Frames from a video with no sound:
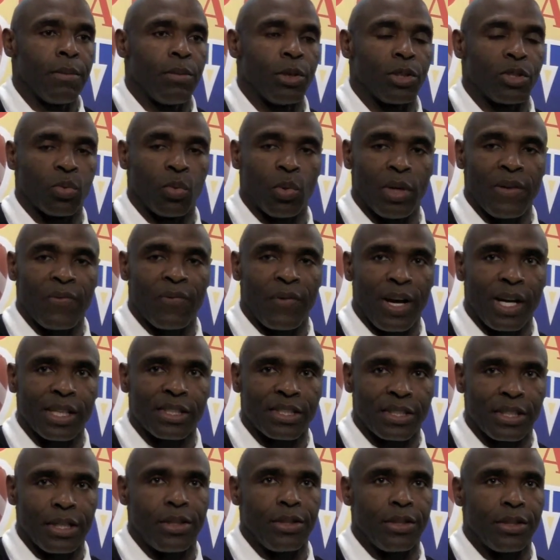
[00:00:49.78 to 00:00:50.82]
But 25
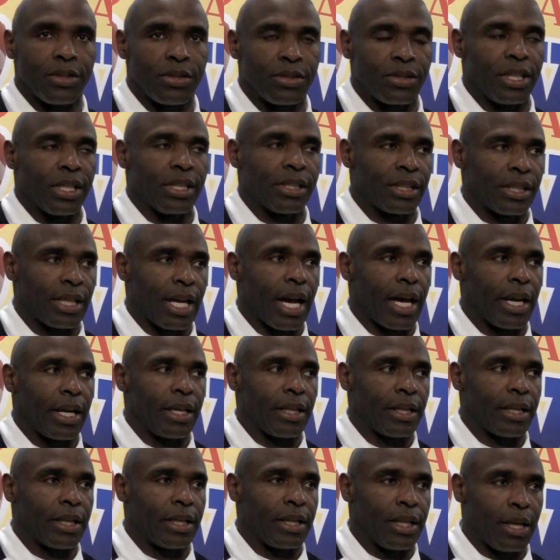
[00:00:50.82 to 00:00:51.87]
seniors
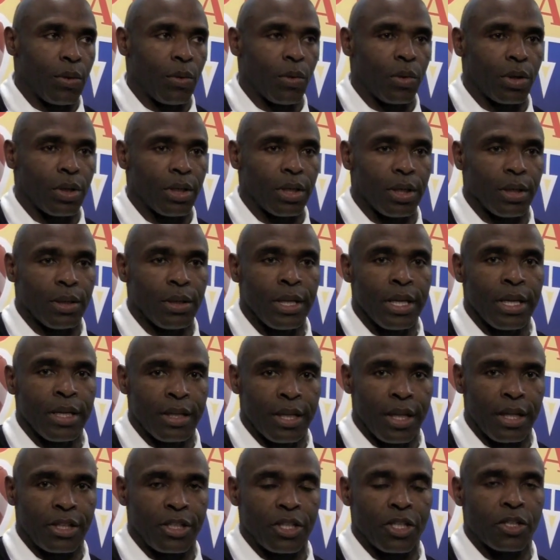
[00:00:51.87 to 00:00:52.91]
decided that they were going to
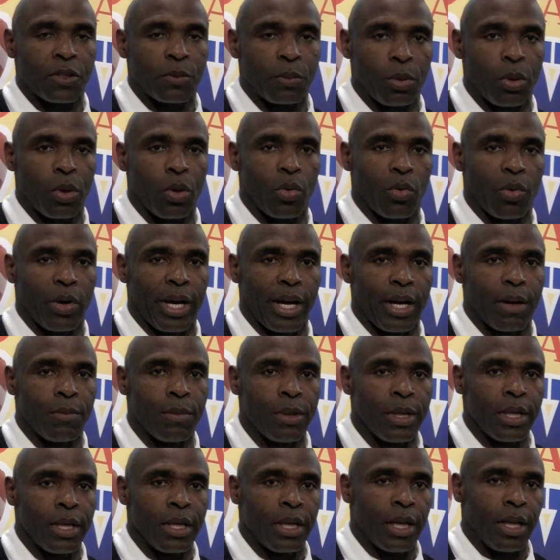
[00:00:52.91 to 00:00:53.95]
take this
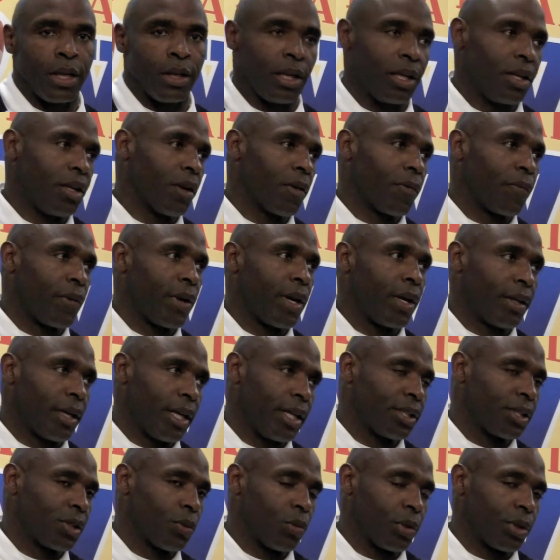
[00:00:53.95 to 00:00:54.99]
program and lay their
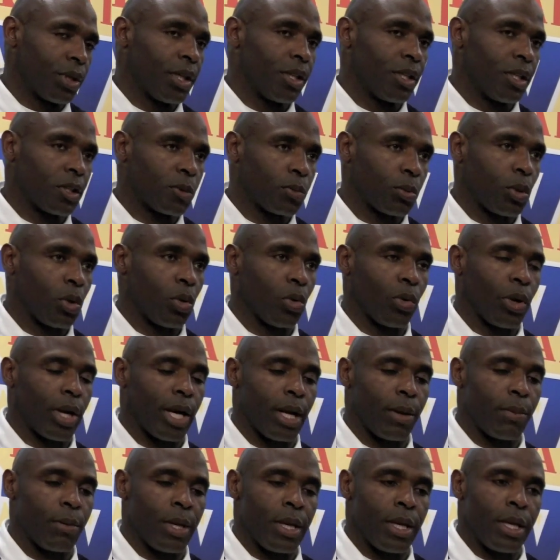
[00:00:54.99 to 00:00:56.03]
foundation within this
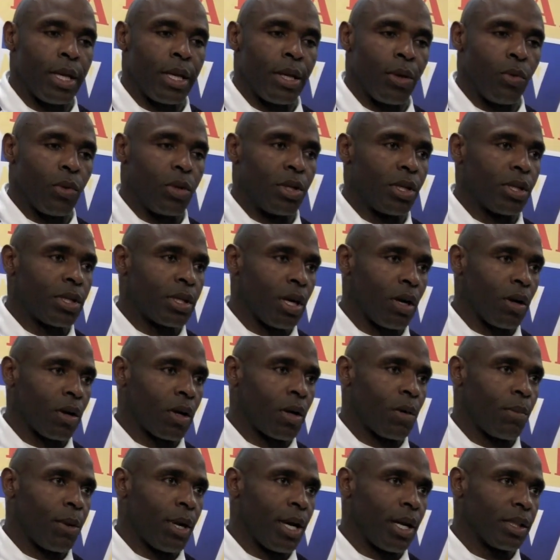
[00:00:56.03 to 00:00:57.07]
program. When you
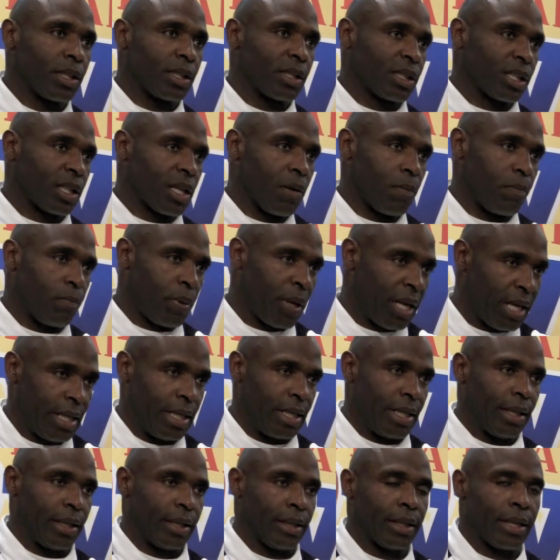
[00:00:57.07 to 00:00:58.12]
talk about
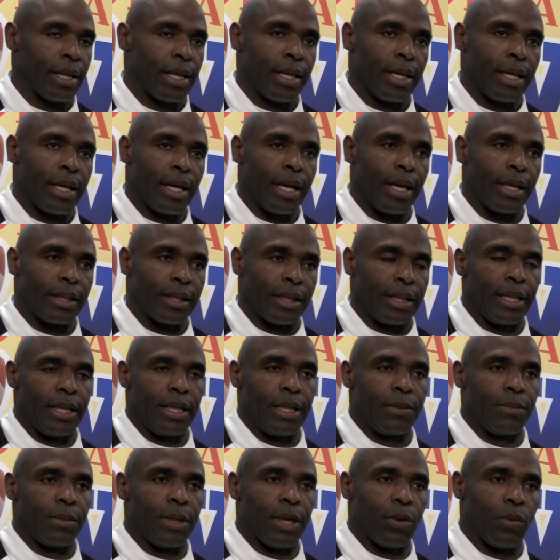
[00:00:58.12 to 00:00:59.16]
competing, a
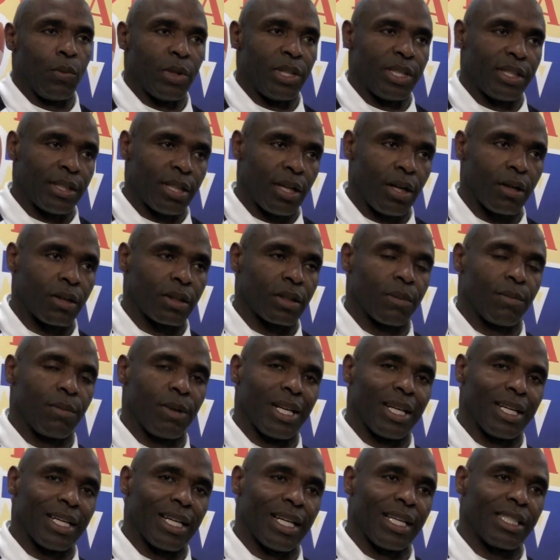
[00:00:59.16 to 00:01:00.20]
team that we talked
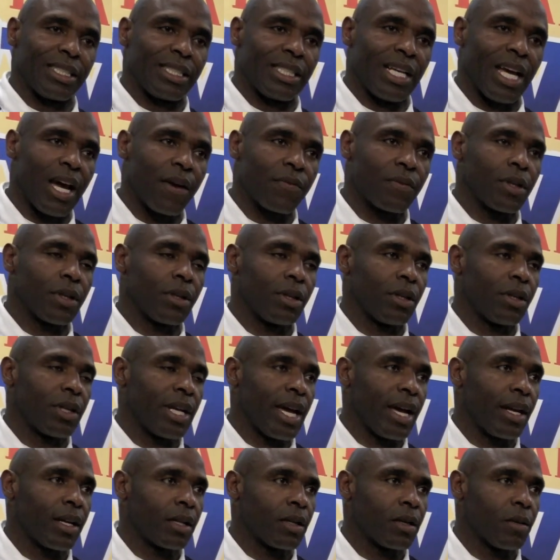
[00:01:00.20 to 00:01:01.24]
about, guys, you have to learn
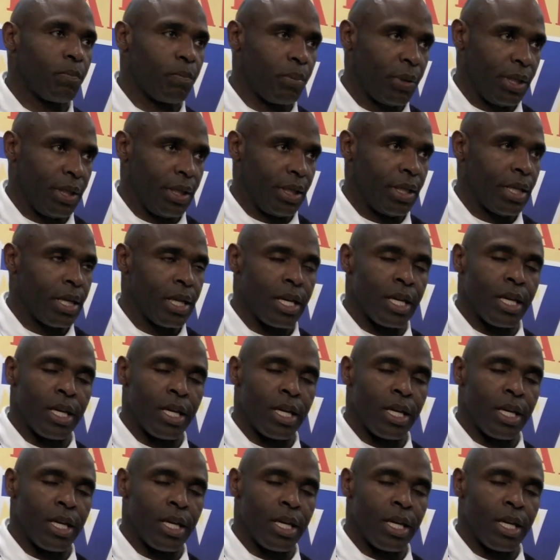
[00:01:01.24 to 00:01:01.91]
how to compete.